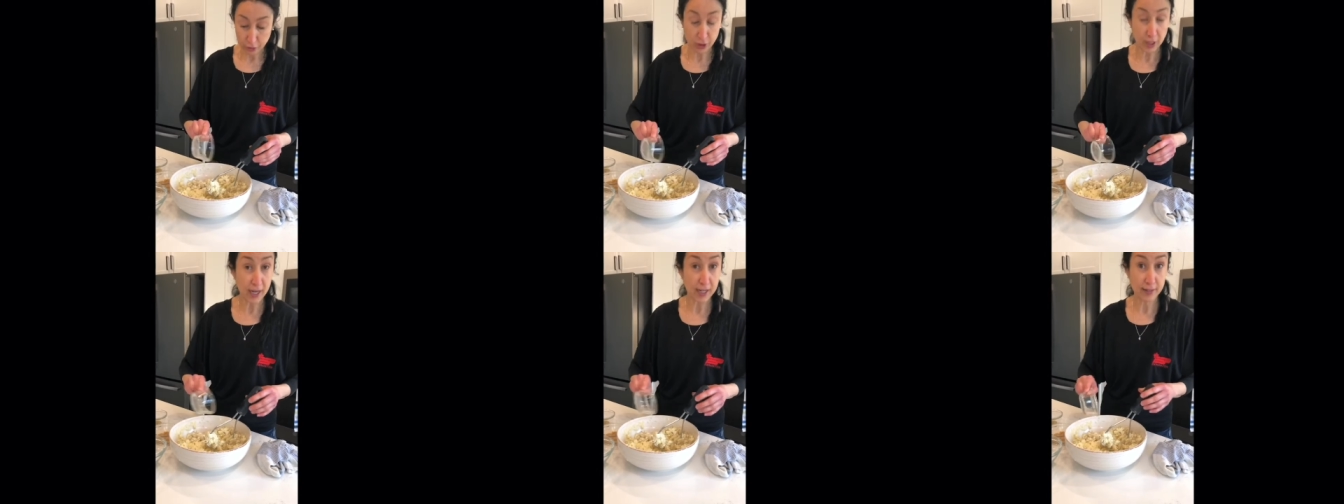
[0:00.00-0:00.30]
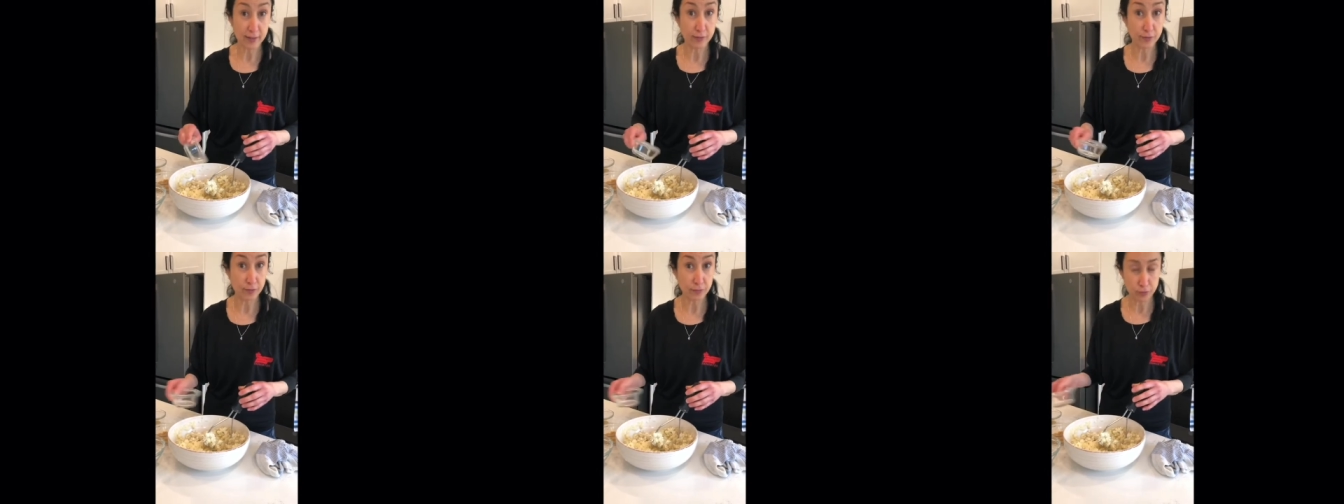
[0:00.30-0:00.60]
kind
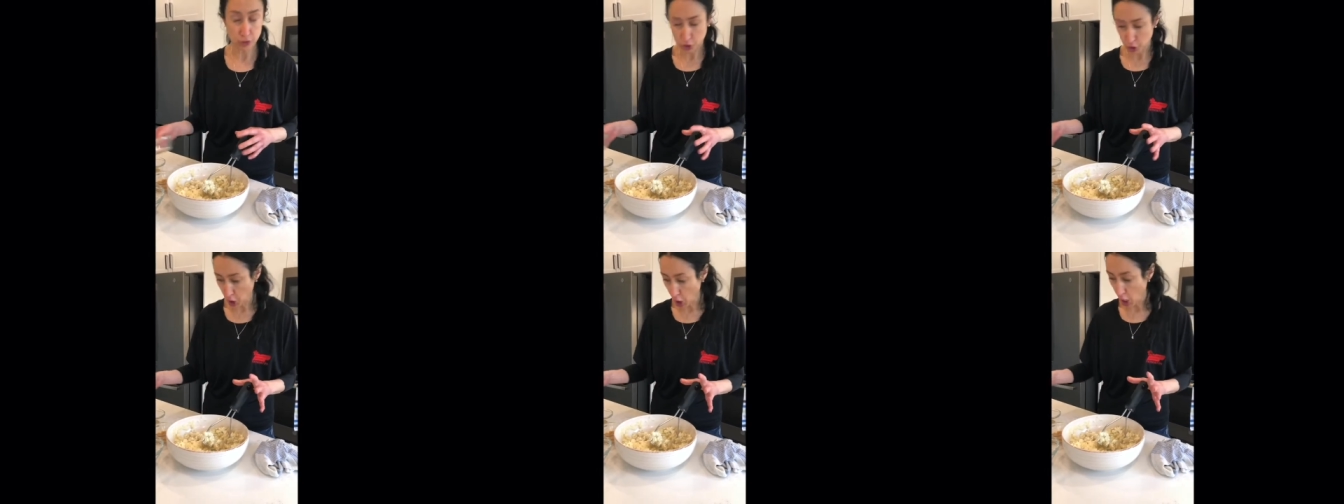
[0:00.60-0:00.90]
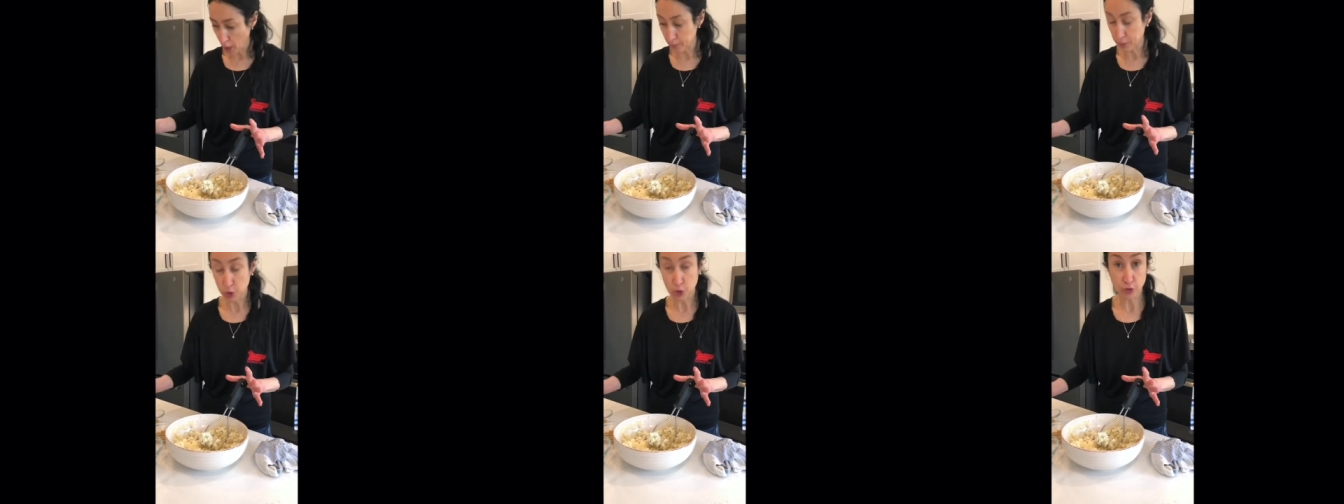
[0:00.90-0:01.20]
of
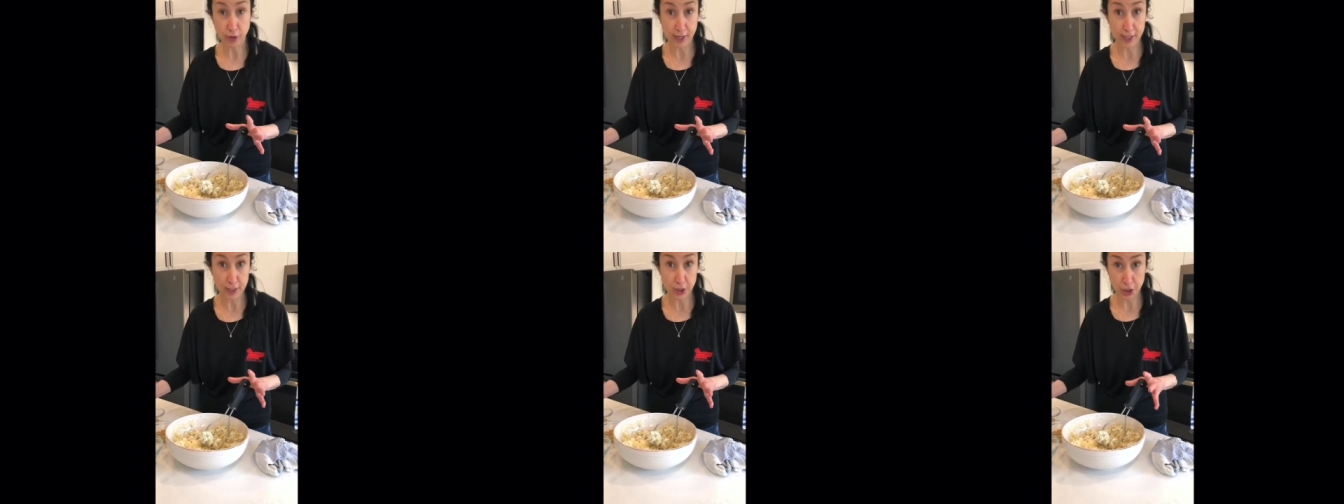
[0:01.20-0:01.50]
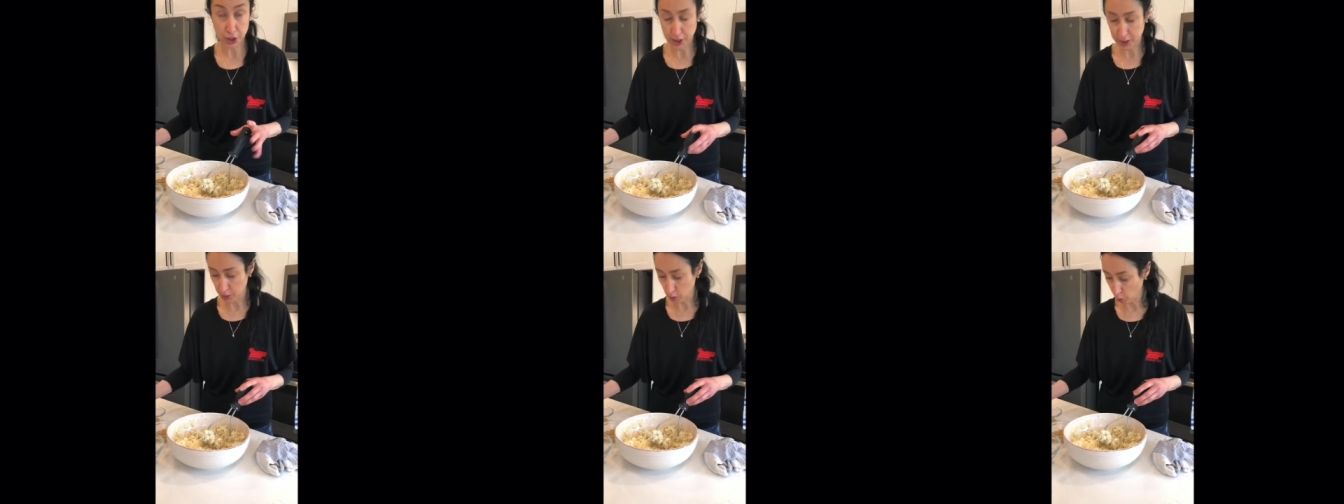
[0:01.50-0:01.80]
chopped or grated
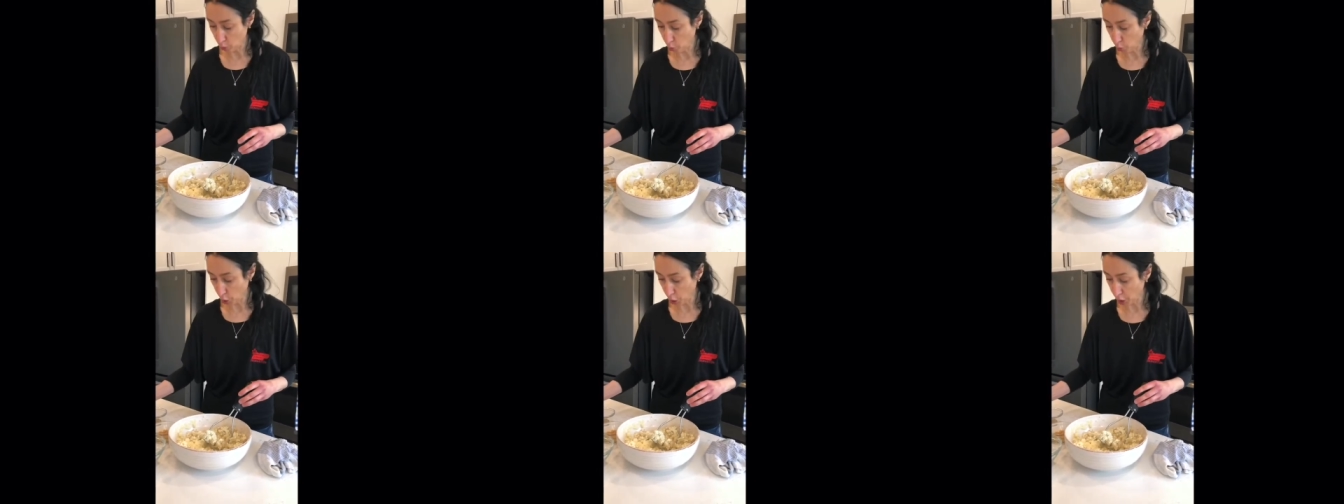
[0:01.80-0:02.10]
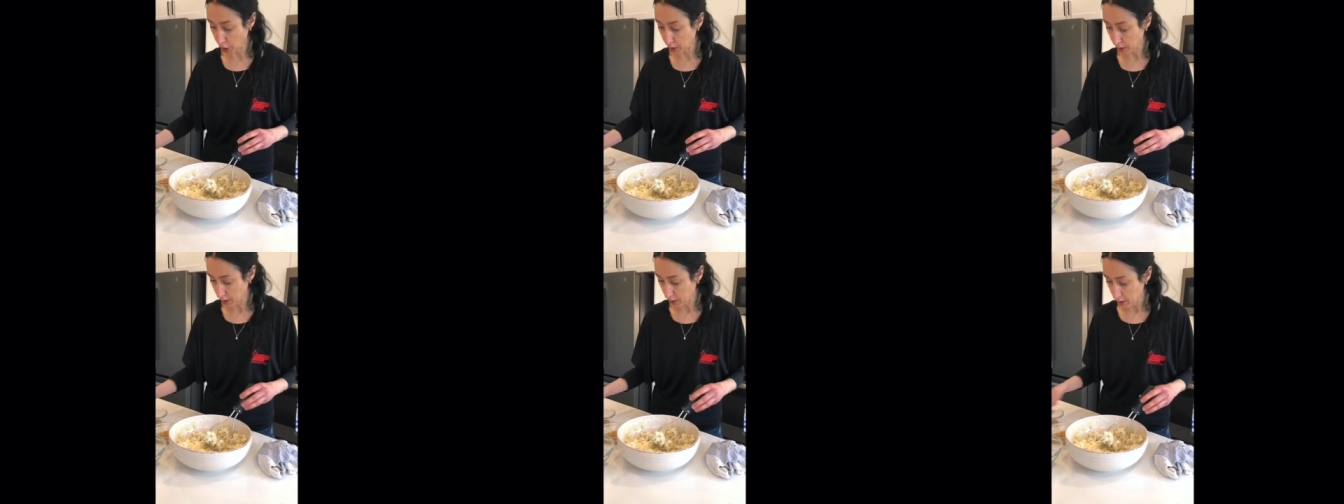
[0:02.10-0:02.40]
cheese will work.